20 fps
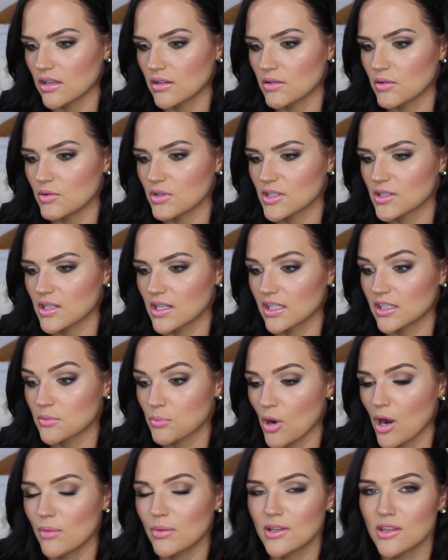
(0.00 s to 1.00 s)
It's
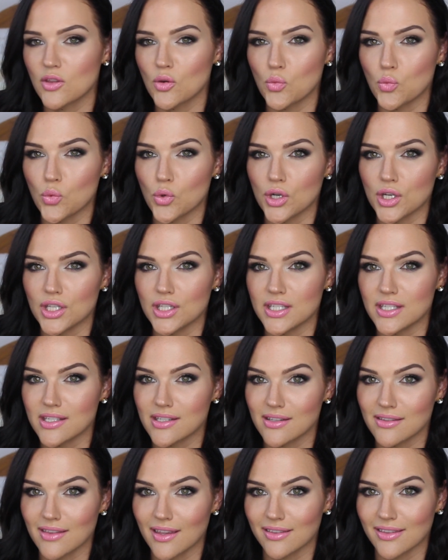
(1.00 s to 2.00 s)
probably the
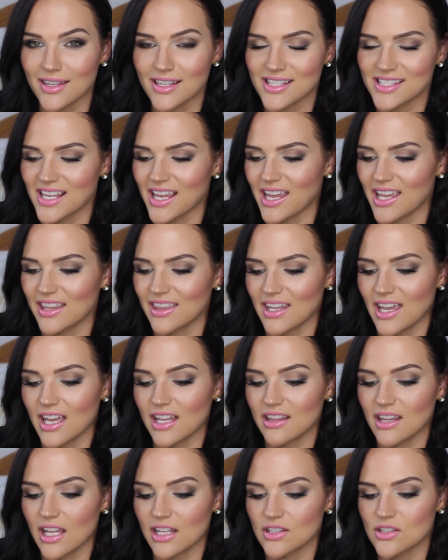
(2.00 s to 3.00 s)
woods that they say in
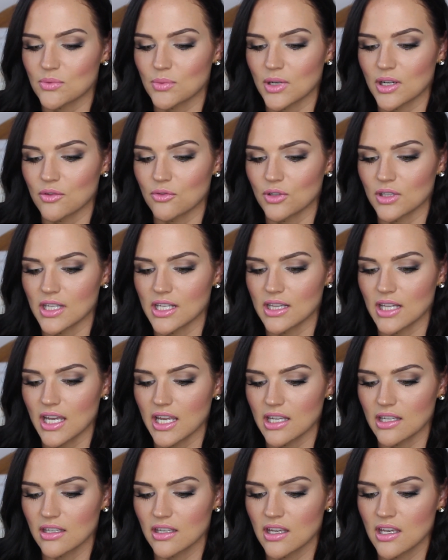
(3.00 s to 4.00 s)
that. That's what I really
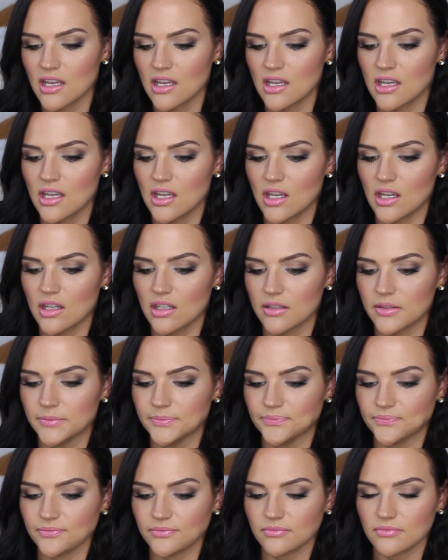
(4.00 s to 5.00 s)
like.
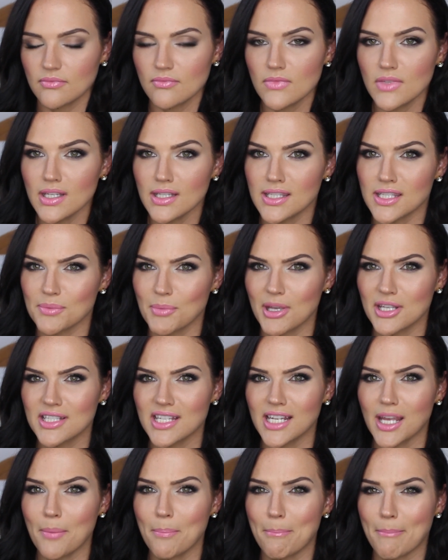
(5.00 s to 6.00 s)
It
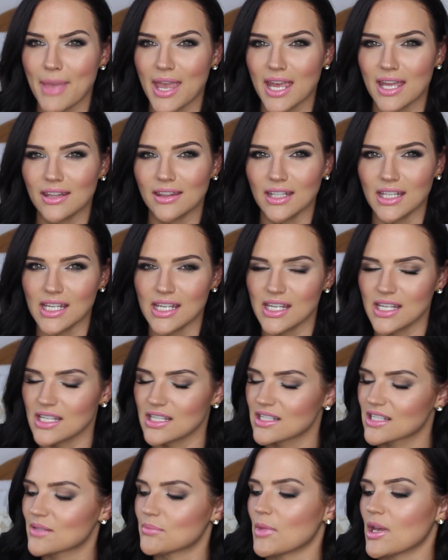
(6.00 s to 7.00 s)
smells like a
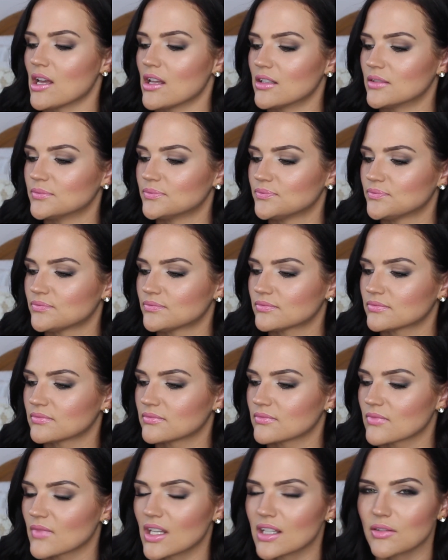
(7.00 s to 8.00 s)
manly smell.
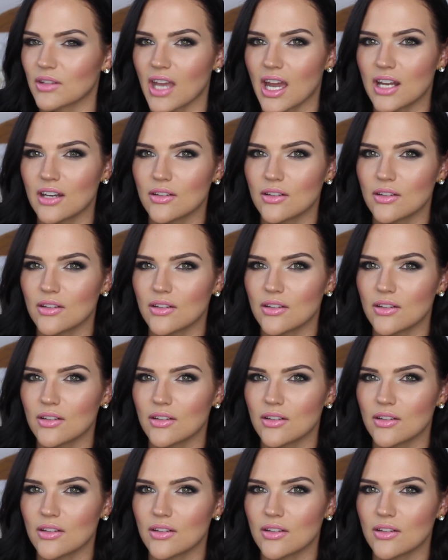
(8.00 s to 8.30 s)
It